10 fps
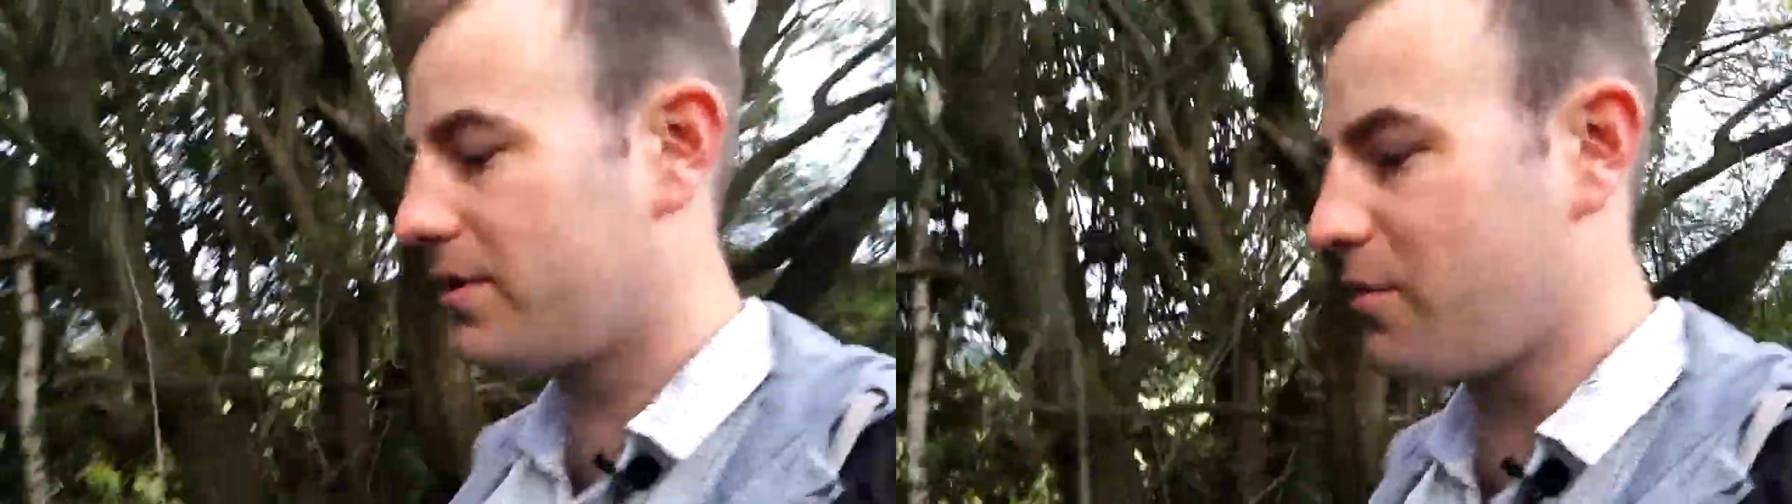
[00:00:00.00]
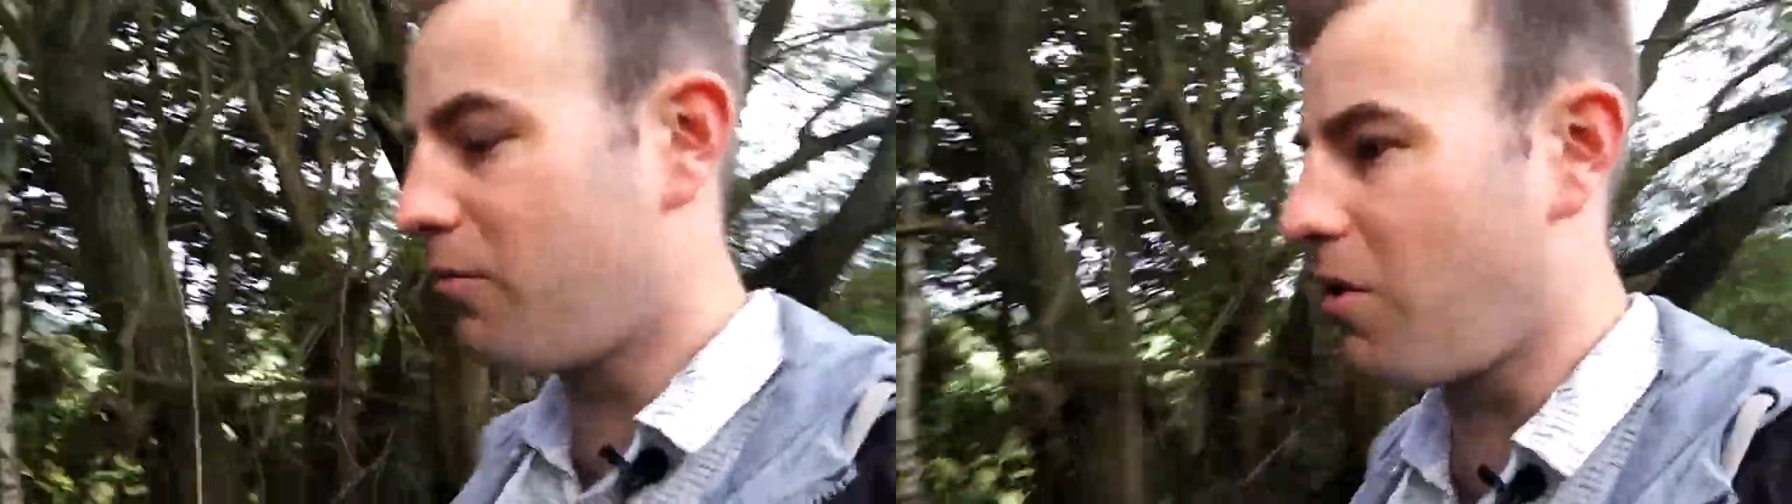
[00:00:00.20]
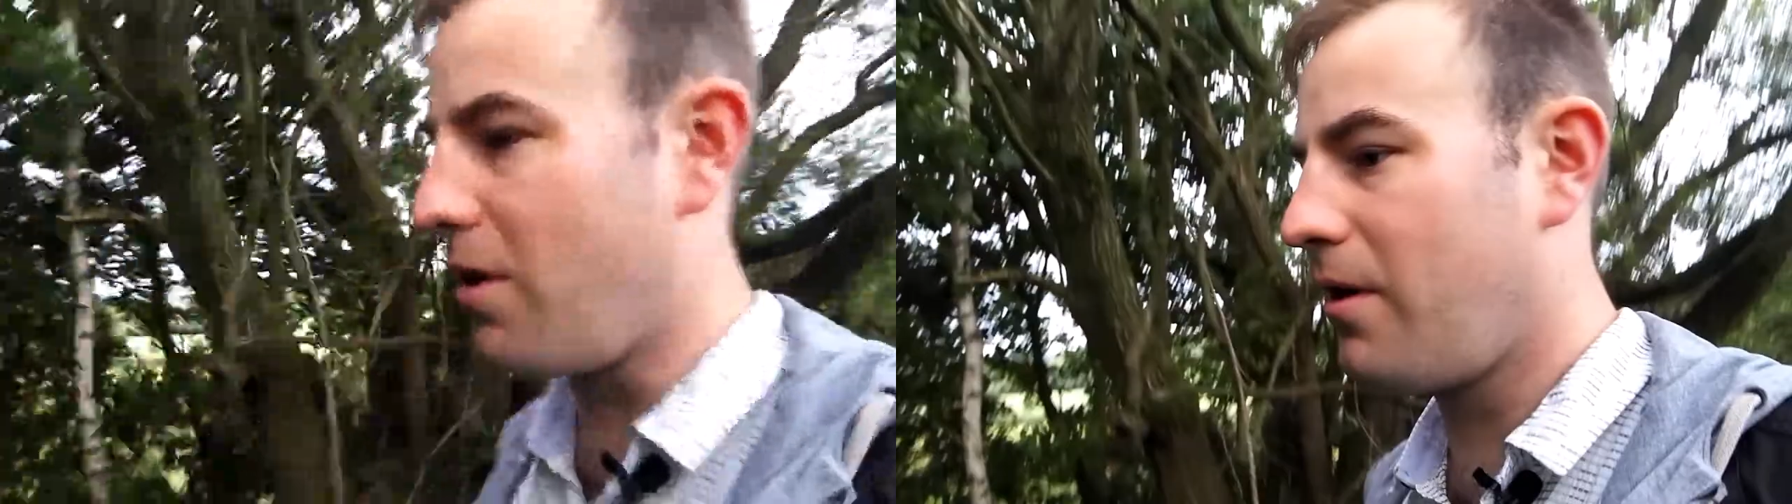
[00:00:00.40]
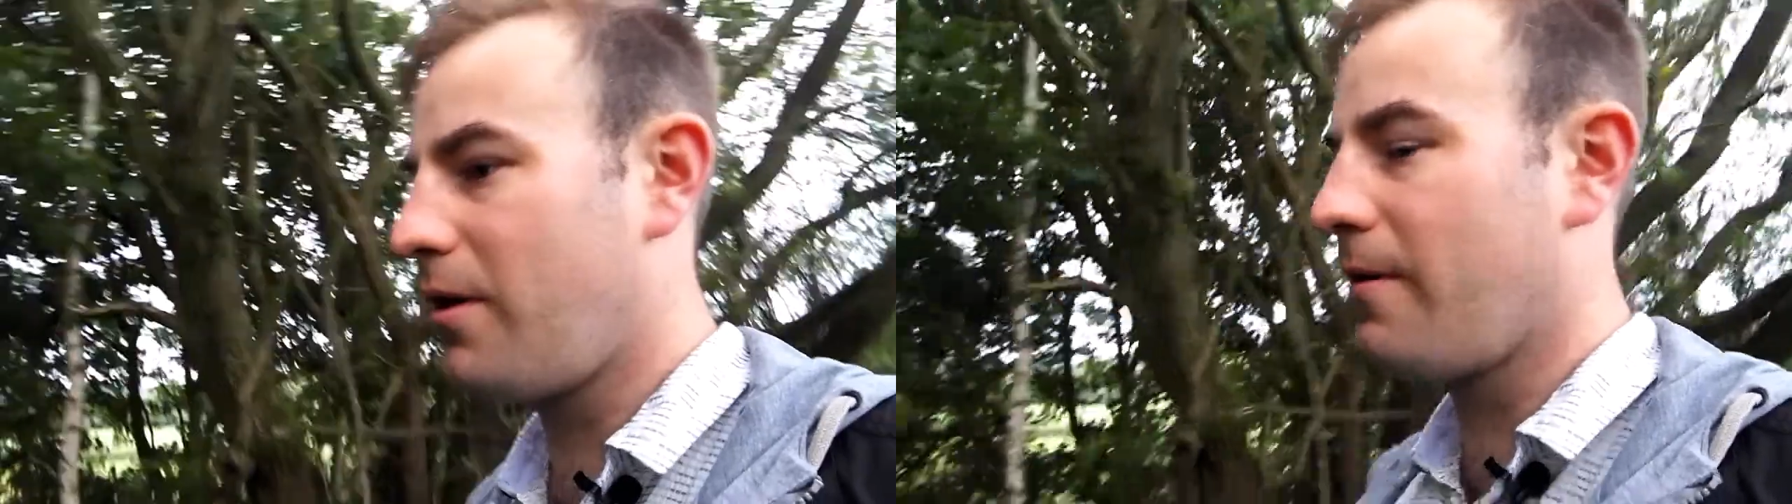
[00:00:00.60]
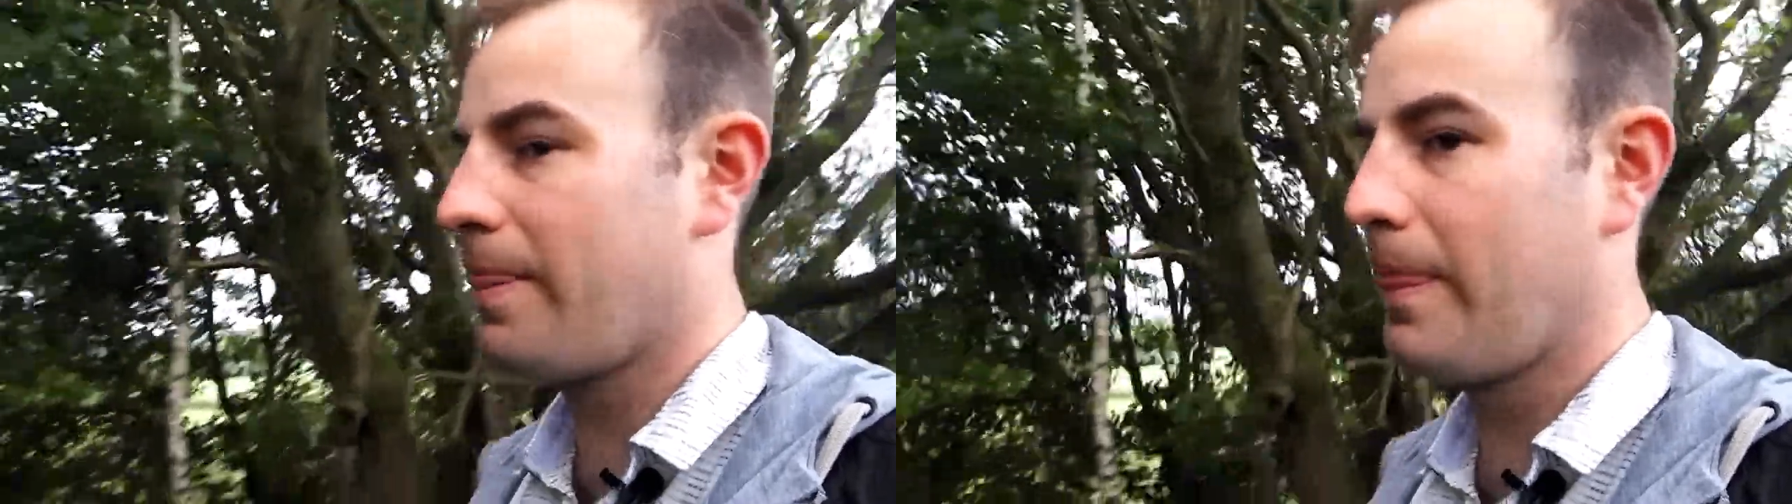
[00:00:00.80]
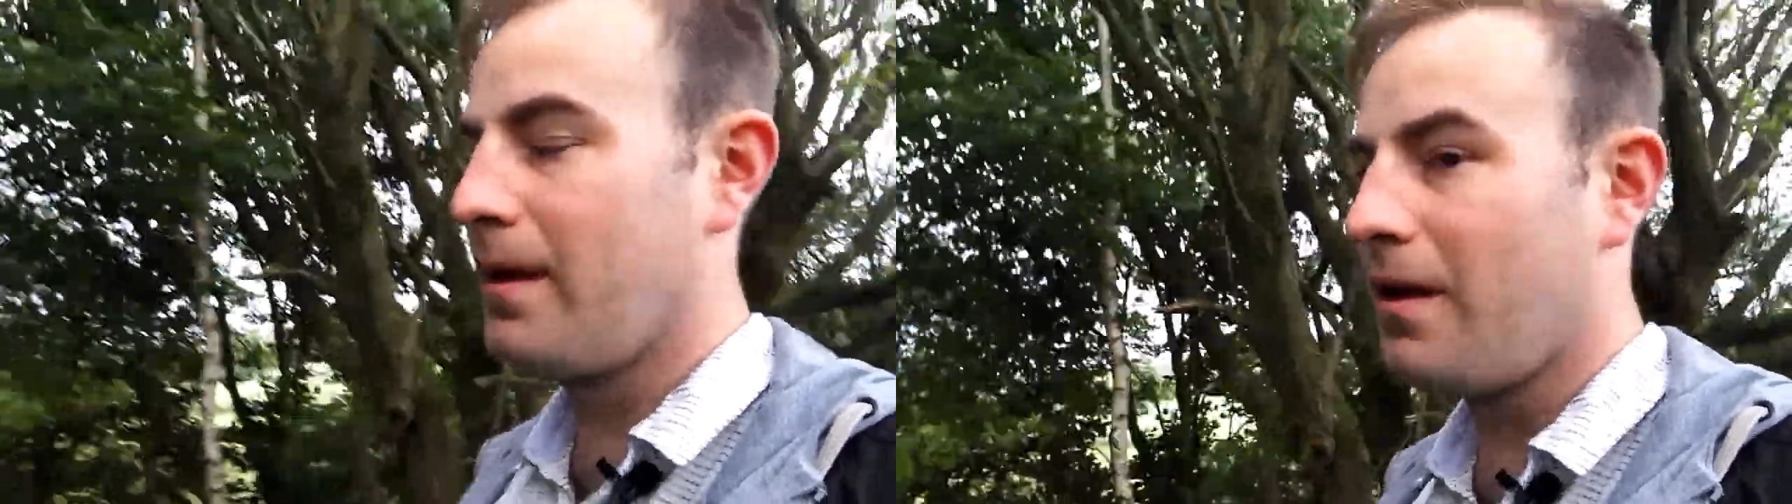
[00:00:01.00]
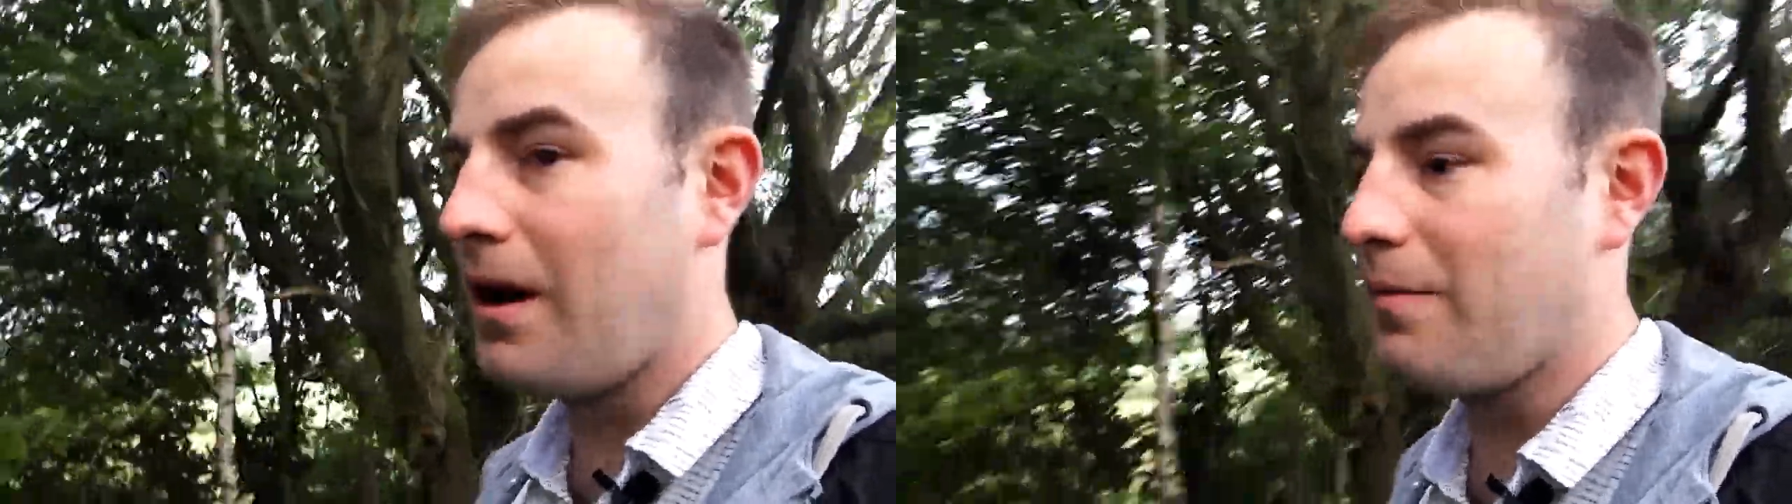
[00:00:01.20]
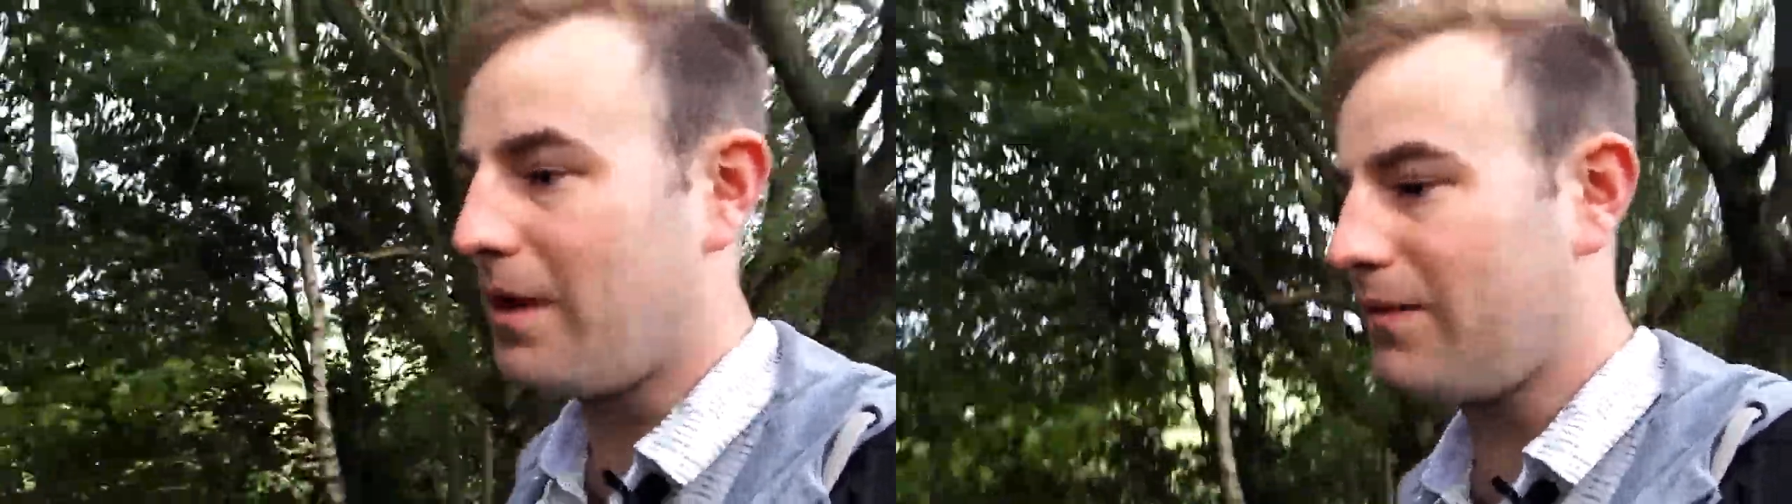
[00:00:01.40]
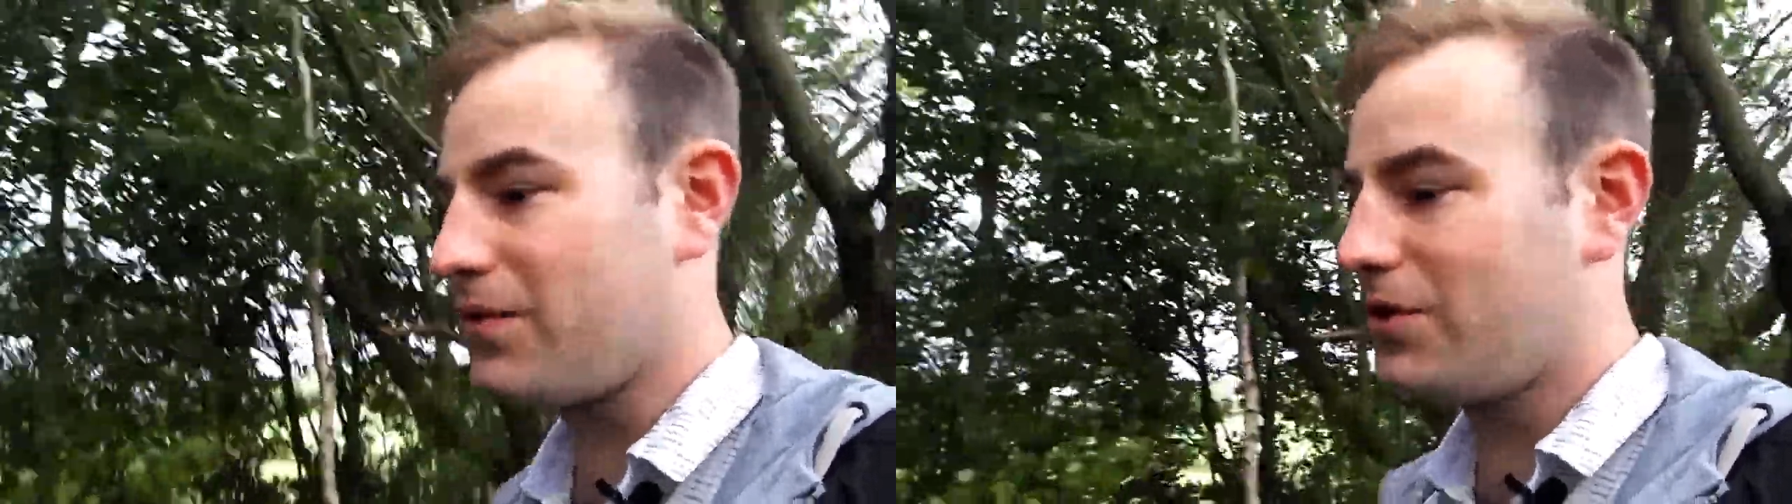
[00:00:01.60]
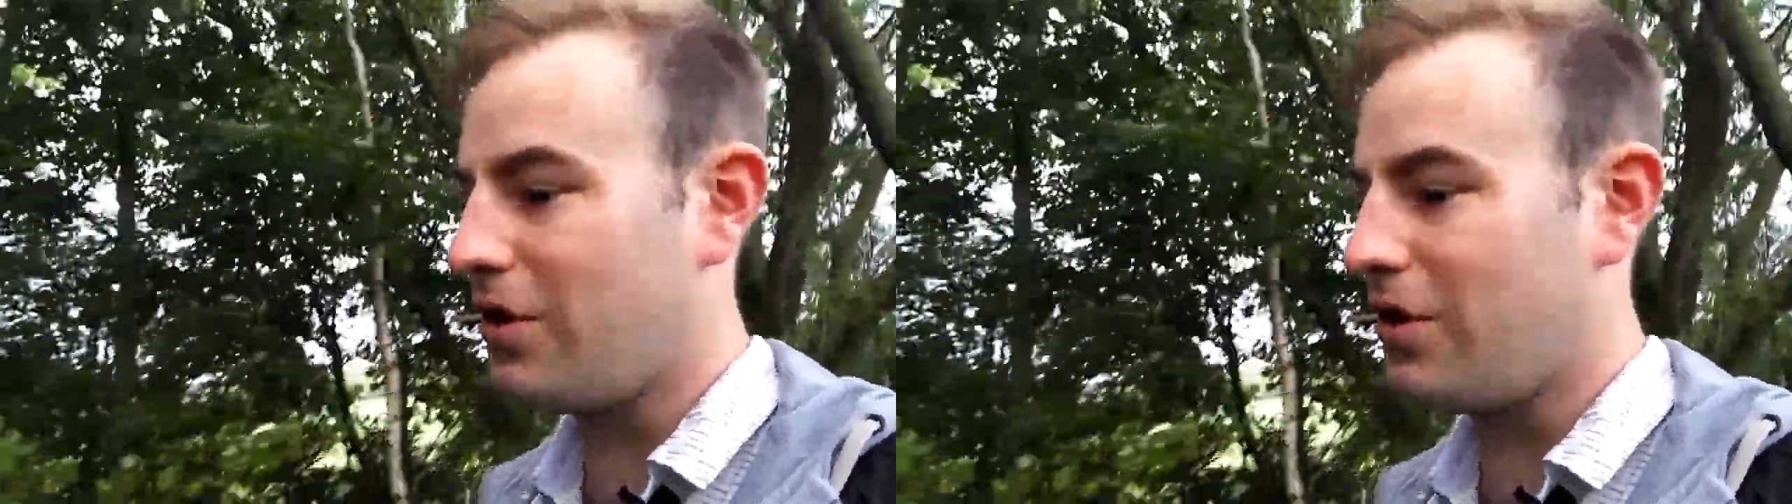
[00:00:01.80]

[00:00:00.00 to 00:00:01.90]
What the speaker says: what I'm going to have to